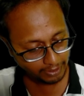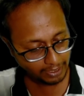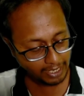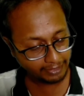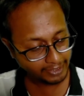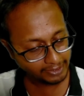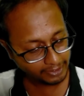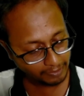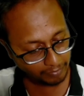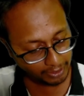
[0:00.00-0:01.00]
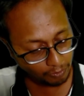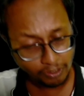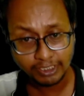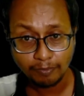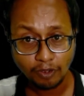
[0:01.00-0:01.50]
and that is nothing but
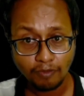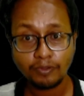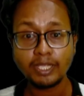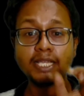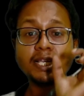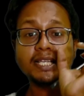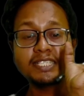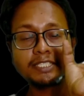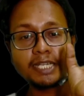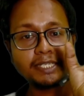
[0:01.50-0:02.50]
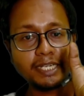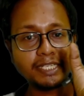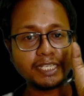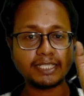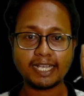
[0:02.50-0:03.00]
concept of
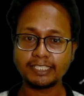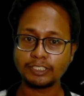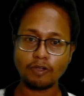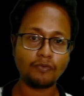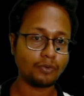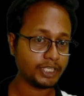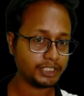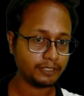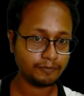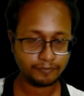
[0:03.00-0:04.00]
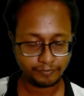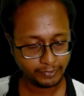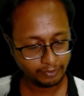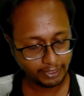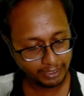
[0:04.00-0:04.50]
instantaneous axis of rotation.
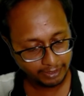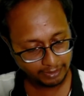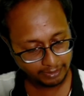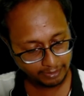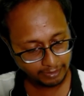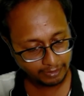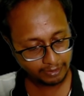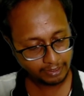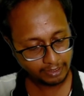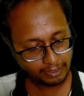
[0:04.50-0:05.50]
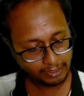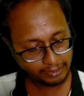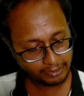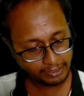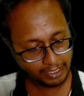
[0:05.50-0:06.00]
Okay,
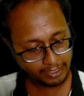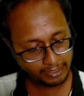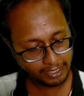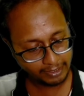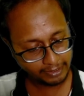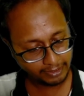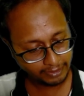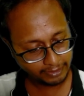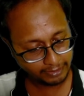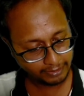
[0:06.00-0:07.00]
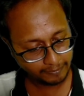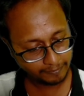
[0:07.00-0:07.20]
instantaneous